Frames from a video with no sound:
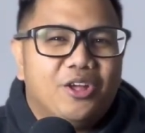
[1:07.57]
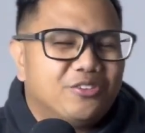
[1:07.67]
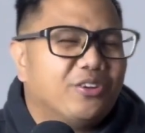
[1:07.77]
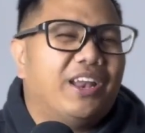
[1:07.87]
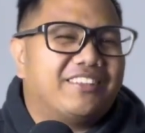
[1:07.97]

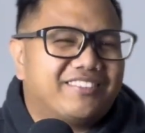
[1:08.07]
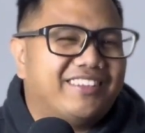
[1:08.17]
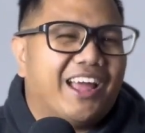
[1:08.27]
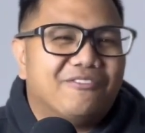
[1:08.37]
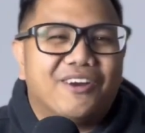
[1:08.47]
So let's
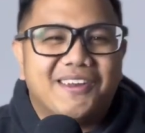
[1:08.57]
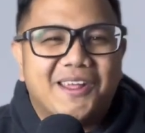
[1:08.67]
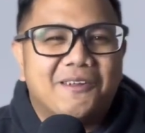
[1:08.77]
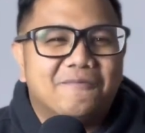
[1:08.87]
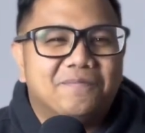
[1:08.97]
dive right
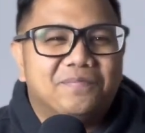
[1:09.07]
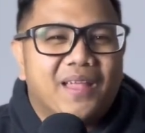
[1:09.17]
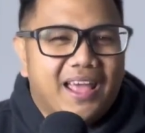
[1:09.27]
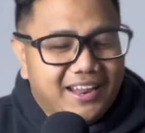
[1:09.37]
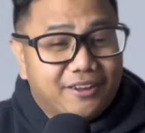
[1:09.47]
in.
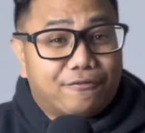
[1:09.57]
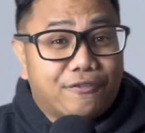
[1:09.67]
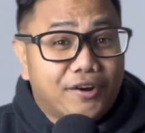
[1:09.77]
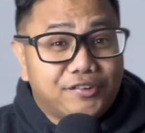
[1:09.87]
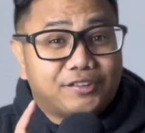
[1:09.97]
The
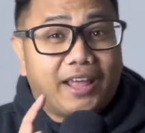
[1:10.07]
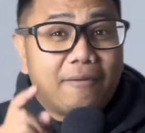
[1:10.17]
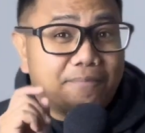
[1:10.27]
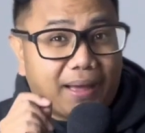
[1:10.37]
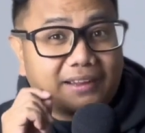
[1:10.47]
first
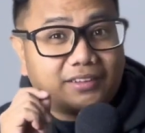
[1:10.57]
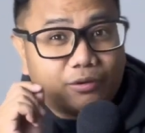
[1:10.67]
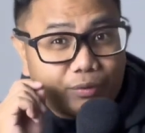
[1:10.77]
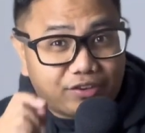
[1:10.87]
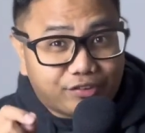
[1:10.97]
impact that
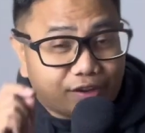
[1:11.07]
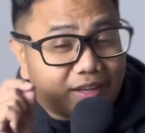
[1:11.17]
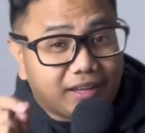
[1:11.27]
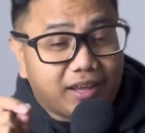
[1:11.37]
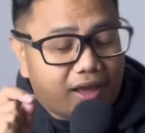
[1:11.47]
we
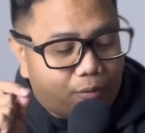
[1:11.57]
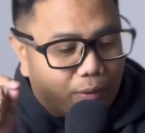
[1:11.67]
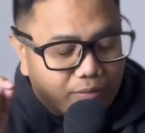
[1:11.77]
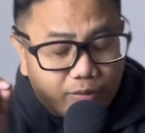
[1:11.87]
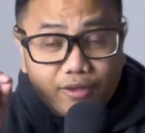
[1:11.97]
see
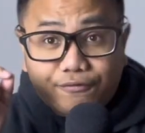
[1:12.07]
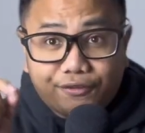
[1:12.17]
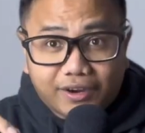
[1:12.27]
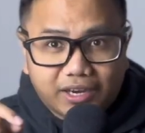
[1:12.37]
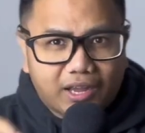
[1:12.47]
when we
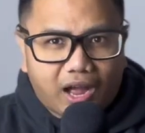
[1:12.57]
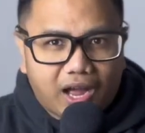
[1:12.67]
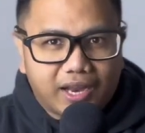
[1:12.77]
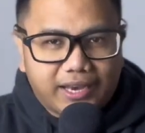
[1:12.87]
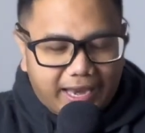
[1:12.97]
fear
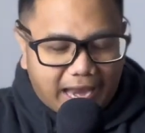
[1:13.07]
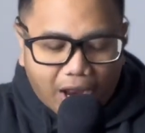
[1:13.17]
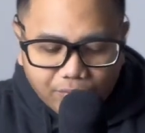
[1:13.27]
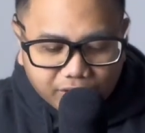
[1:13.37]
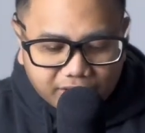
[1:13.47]
God in
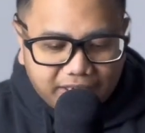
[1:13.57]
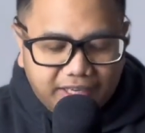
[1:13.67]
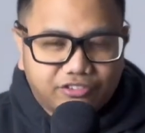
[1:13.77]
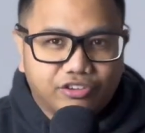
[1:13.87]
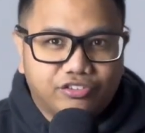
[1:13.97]
our
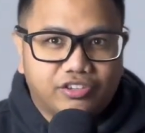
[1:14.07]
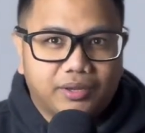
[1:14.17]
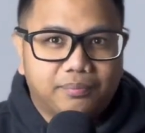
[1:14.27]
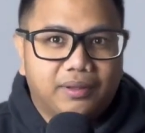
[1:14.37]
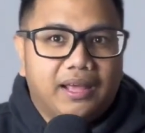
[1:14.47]

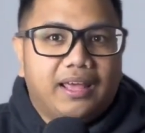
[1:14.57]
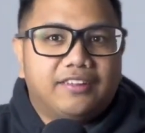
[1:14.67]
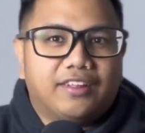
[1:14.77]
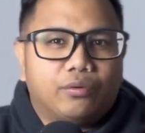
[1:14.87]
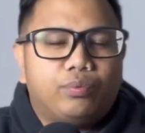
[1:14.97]
relationship
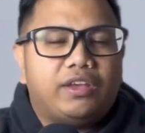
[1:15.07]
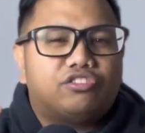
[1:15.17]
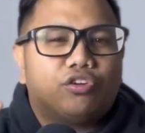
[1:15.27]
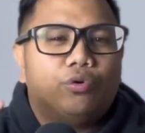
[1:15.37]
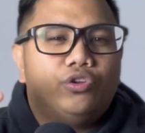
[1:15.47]
is that we
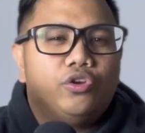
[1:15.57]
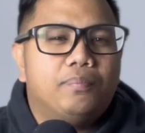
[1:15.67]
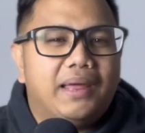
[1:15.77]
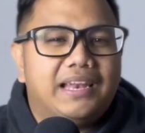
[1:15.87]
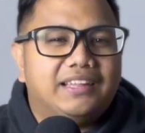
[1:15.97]
show
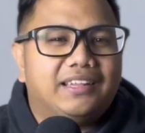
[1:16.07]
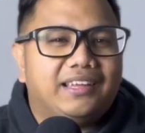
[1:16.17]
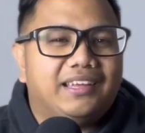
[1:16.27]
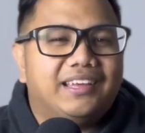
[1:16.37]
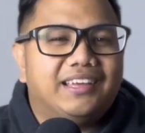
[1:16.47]

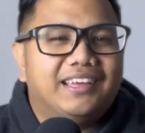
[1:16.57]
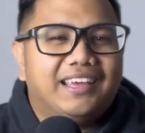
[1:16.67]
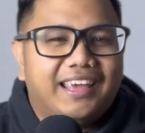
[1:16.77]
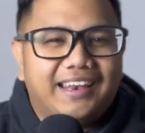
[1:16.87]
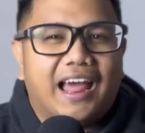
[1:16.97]
humility
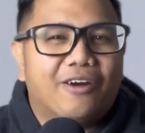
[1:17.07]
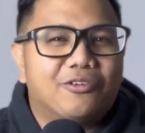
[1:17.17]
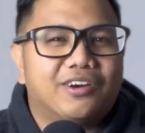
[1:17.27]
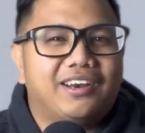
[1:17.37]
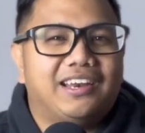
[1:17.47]
in our
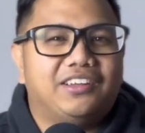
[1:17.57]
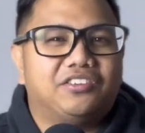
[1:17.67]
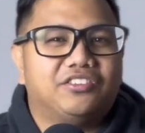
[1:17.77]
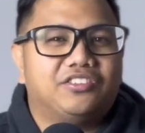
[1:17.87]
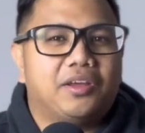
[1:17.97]

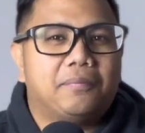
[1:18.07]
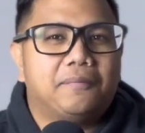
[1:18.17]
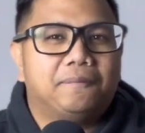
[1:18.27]
relationship.